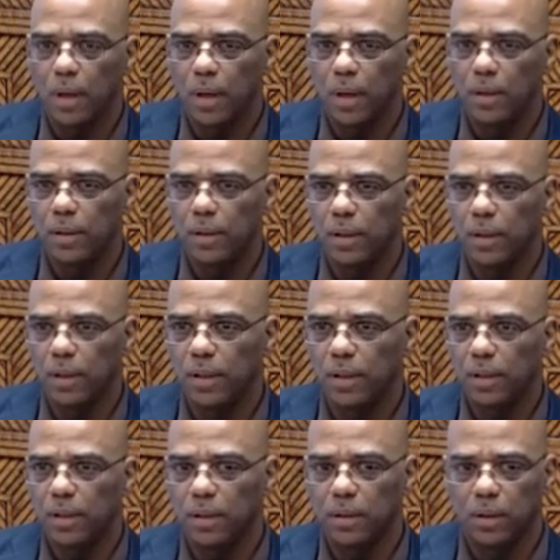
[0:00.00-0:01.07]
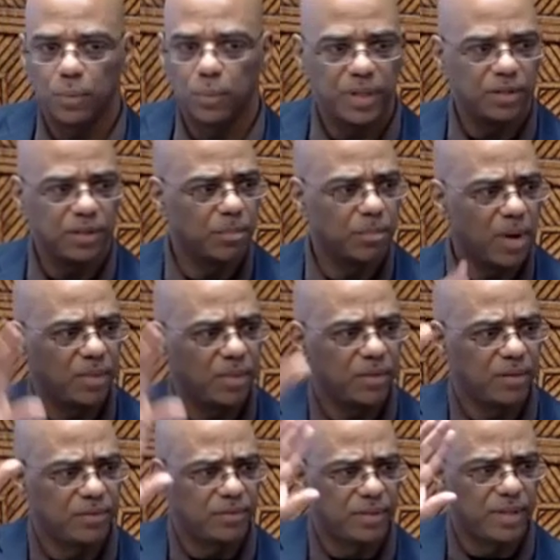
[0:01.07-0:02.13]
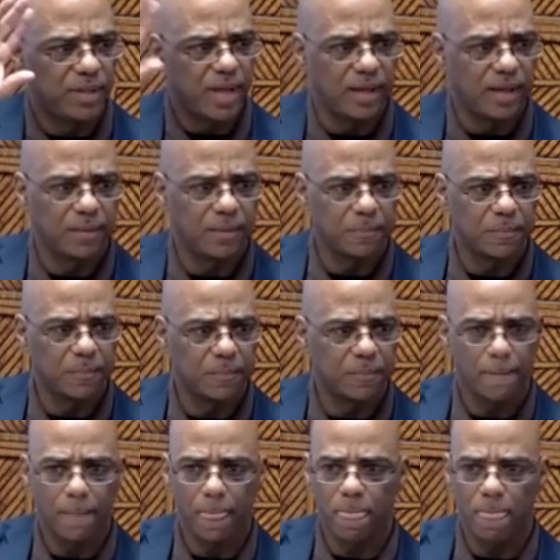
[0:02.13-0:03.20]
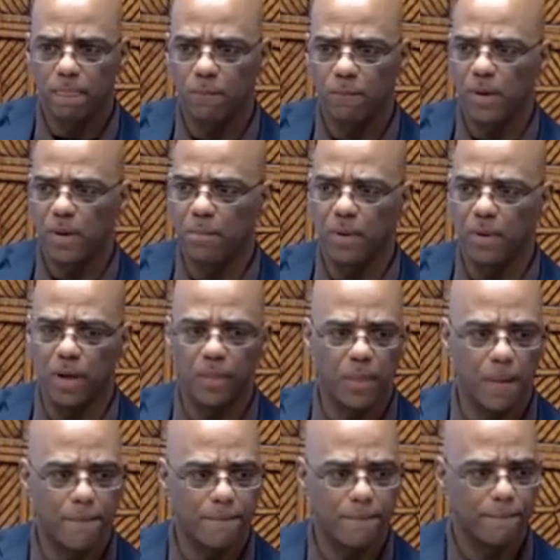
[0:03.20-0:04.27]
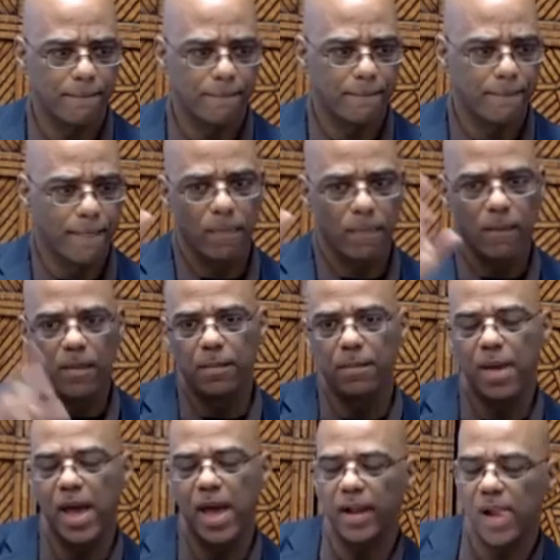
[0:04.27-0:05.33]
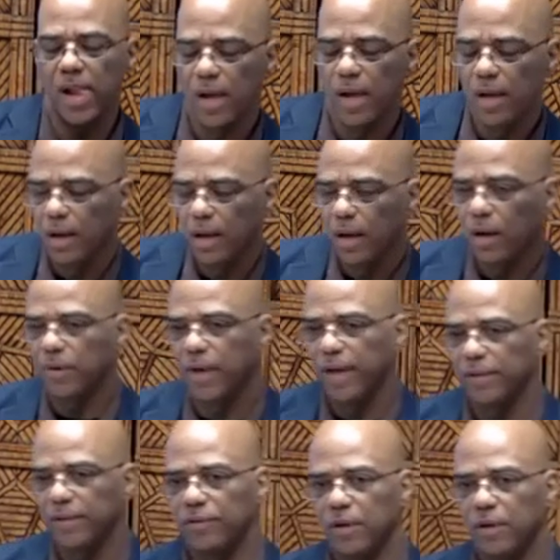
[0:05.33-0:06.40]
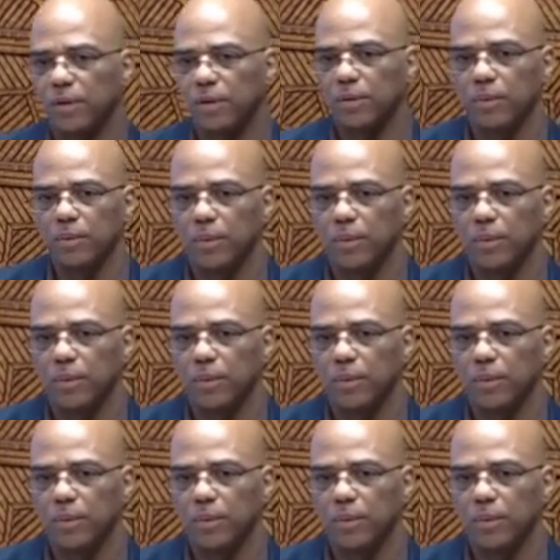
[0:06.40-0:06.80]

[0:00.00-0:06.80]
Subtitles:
when is Mother's Day? What month? In May. Okay, so